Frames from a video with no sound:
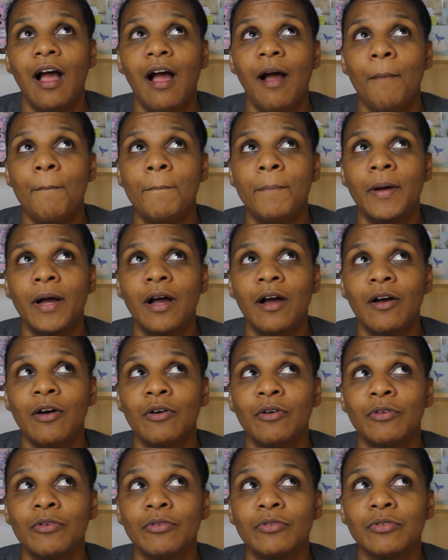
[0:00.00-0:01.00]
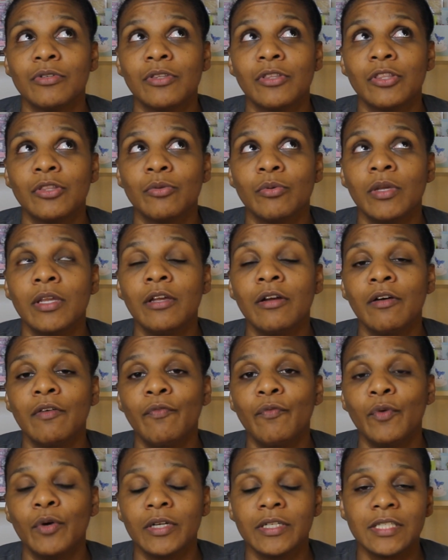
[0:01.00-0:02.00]
about three or
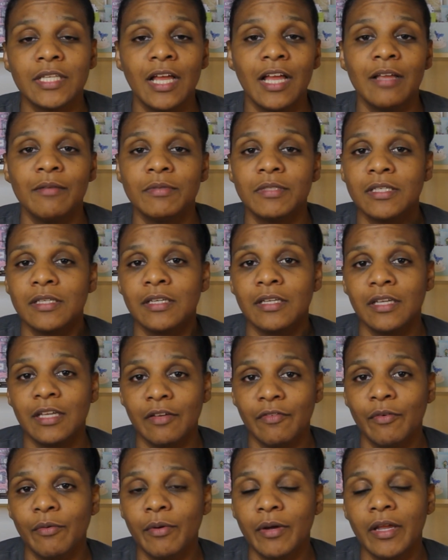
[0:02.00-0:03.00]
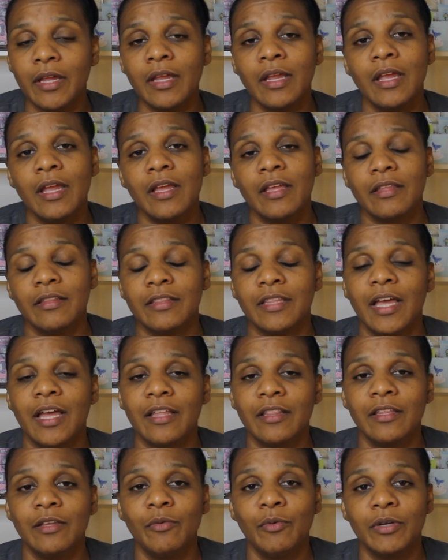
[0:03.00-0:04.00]
four times in a giveaway
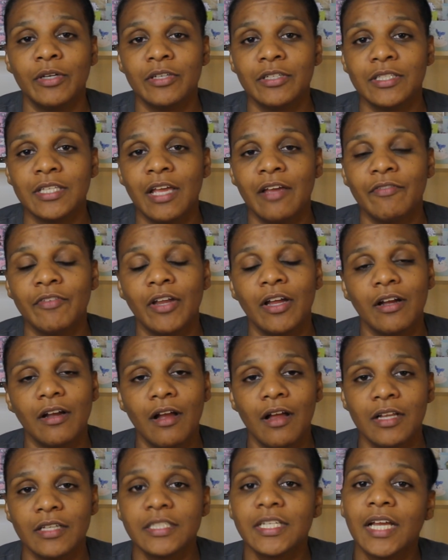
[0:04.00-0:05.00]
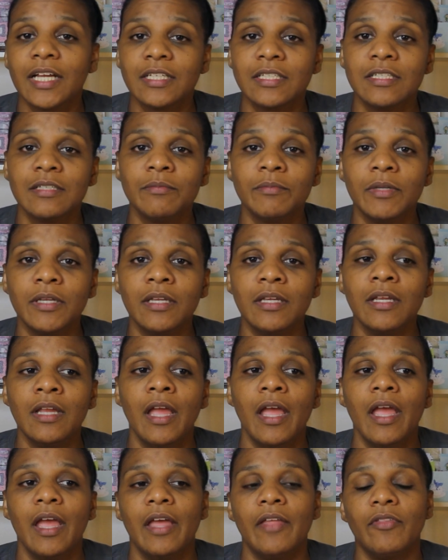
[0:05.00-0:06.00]
that the winners have not contacted me
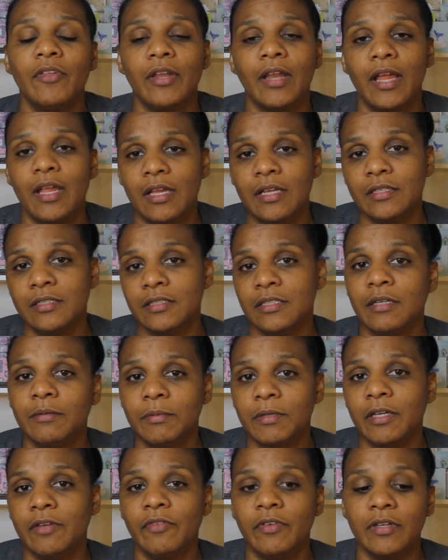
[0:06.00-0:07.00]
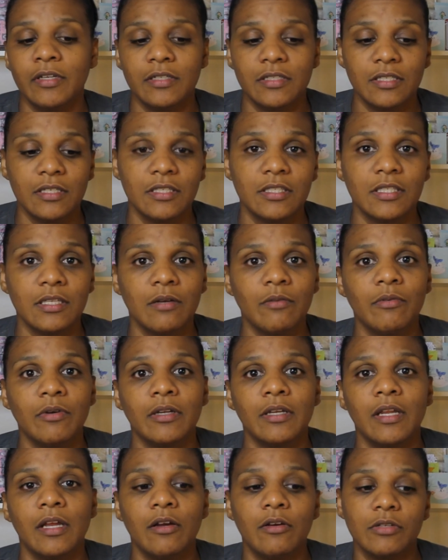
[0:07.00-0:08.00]
and then I ended up giving it to
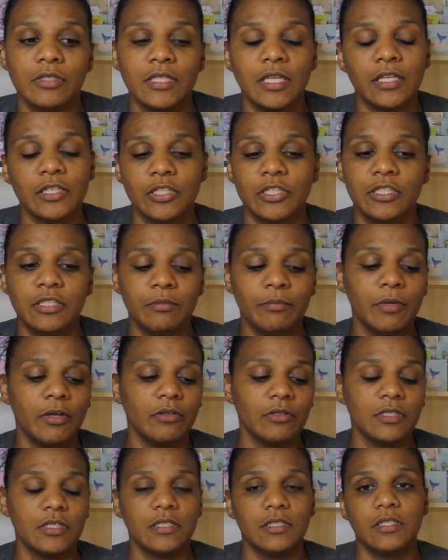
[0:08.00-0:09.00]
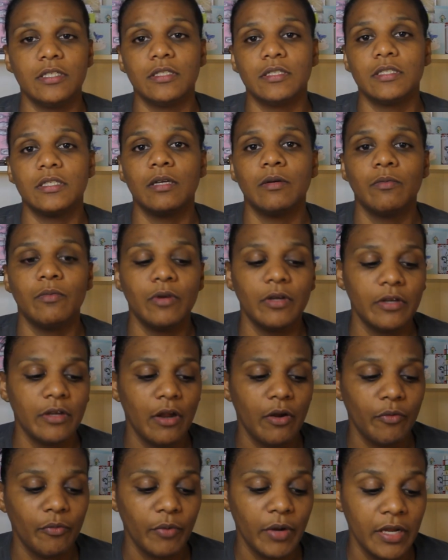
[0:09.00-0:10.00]
someone else. I just mailed it to someone
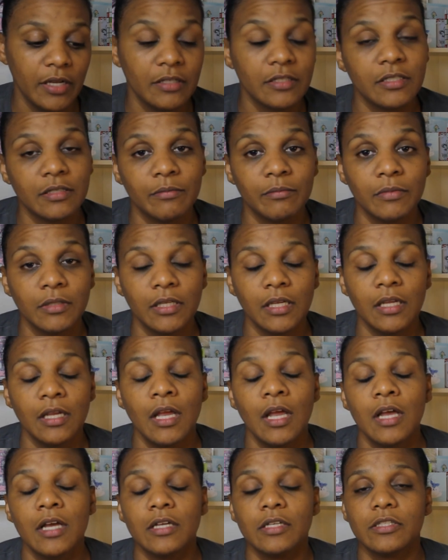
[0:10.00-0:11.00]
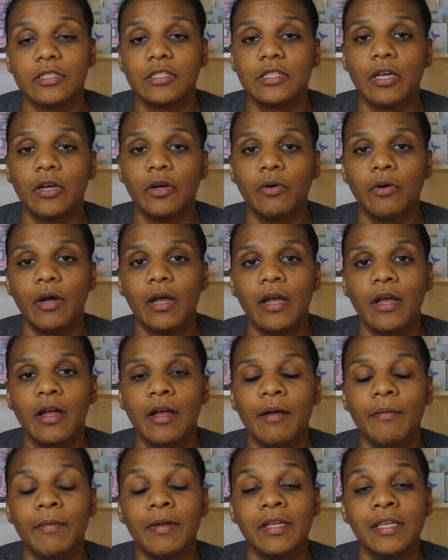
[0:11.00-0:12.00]
randomly. So
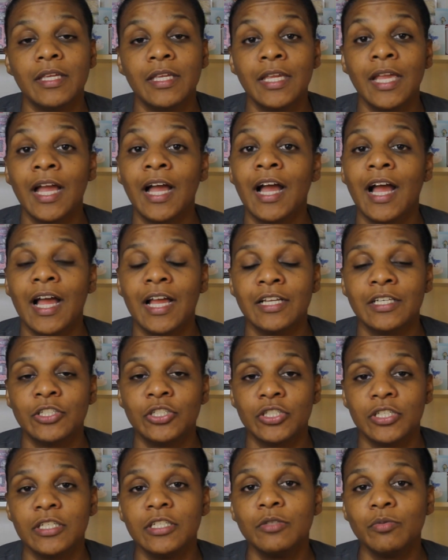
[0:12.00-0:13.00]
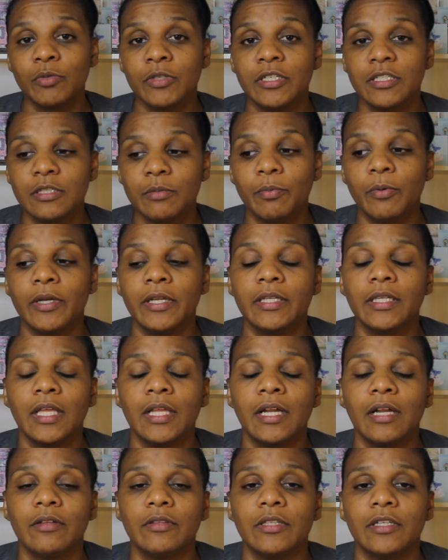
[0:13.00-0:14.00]
um, yeah, I just wanted to point
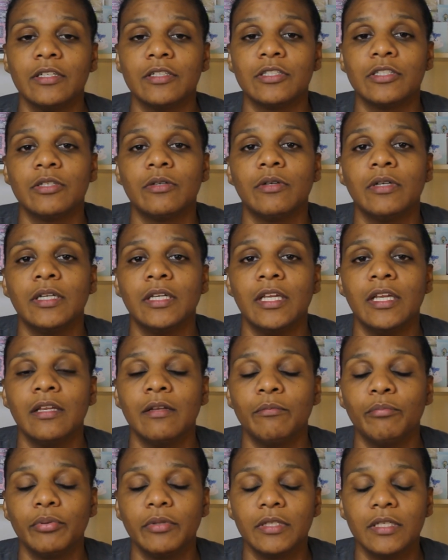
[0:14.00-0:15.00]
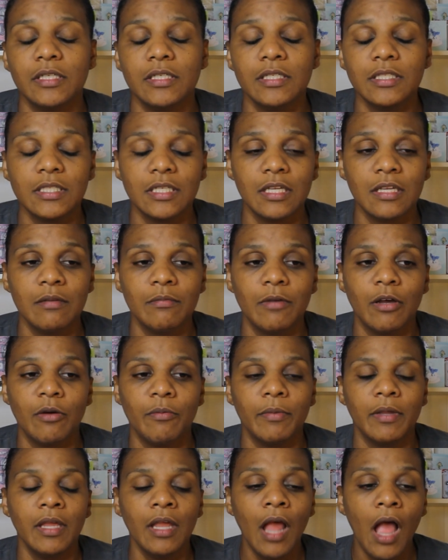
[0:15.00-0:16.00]
that out there. So again, please email
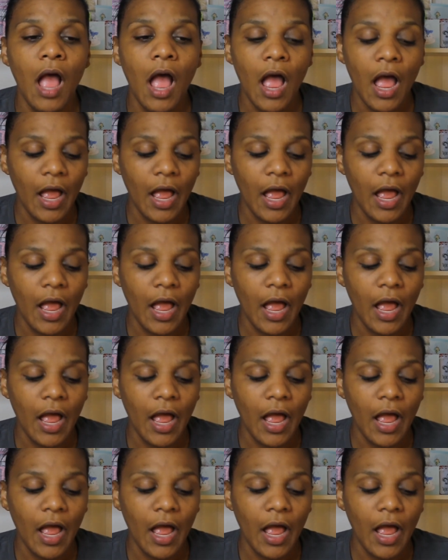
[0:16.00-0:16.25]
me.